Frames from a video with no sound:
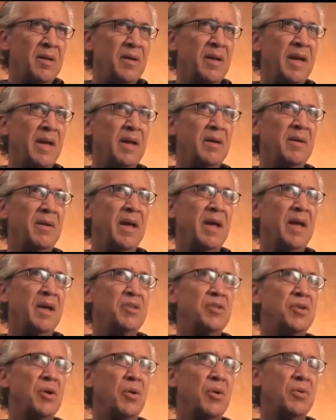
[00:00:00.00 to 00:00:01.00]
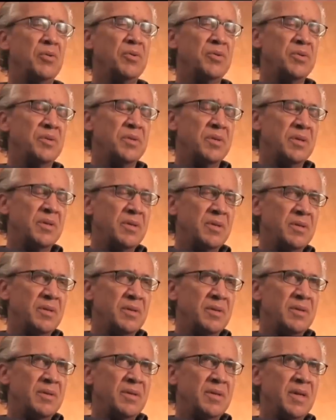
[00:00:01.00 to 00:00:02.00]
He chose
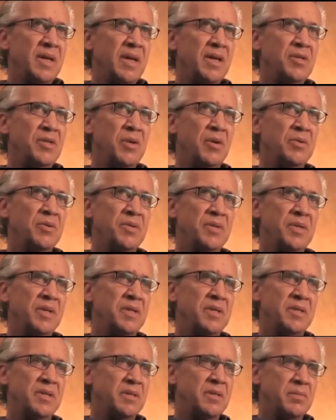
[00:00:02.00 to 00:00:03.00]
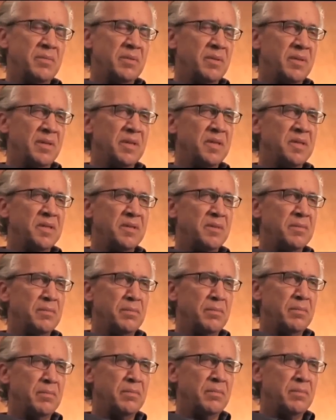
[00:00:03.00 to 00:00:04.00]
this
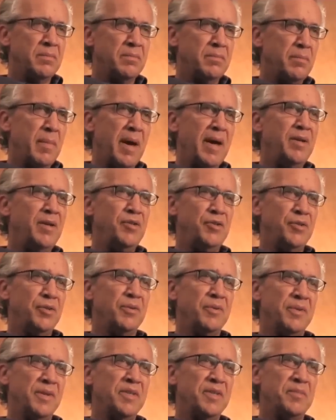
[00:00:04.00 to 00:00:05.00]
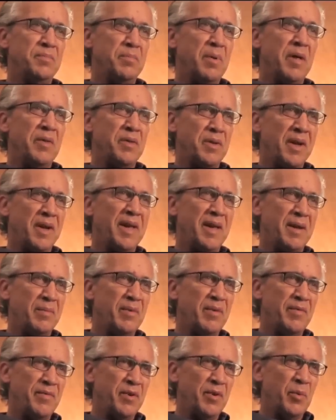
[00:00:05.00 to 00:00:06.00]
manger, this Bethlehem,
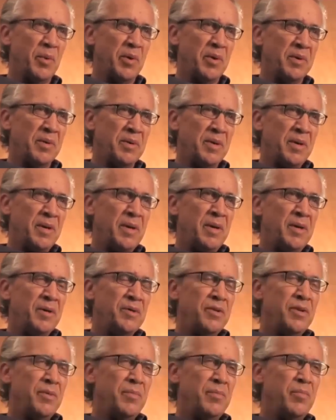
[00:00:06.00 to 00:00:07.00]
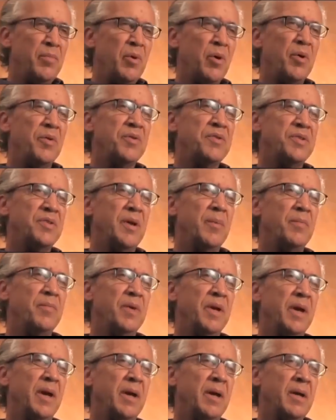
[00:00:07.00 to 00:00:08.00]
if you will, to birth
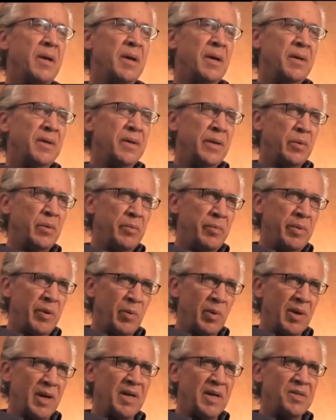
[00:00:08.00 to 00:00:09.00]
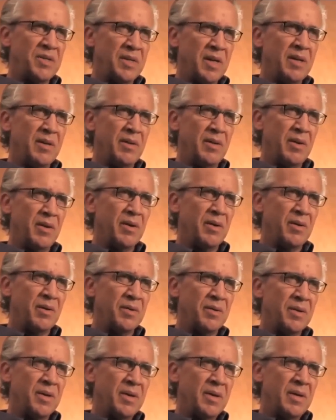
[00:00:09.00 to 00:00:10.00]
something that would be released into the
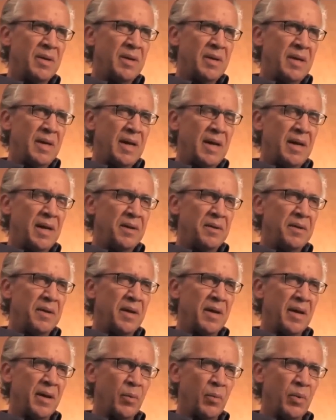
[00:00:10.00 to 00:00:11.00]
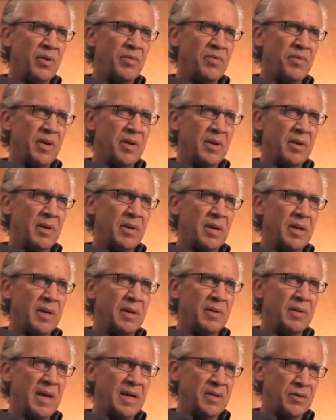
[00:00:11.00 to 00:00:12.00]
earth. And we
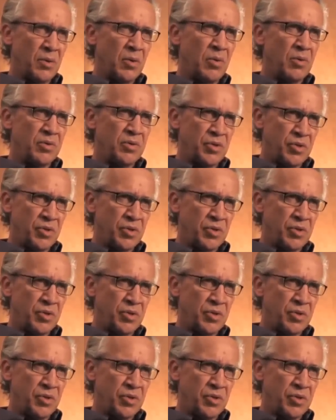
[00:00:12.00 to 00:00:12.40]
feel, as a whole